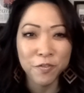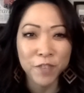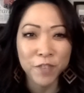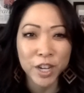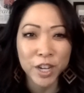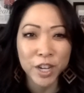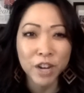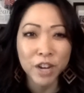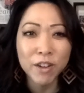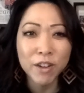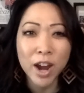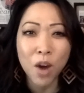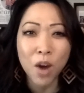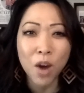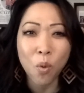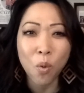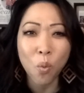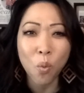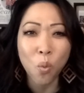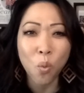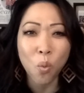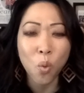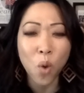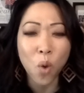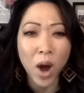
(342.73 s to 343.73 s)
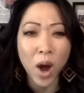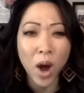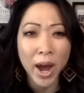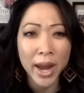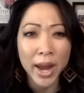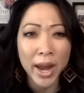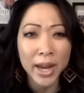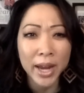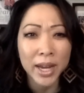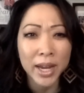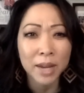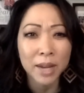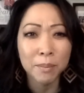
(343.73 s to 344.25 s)
figure out
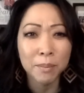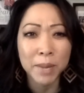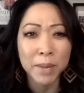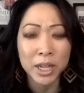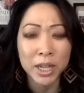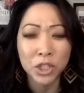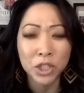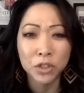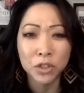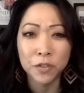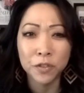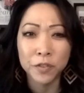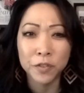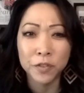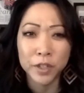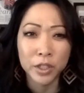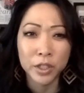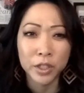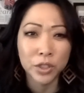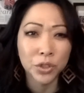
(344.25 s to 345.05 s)
why it made you feel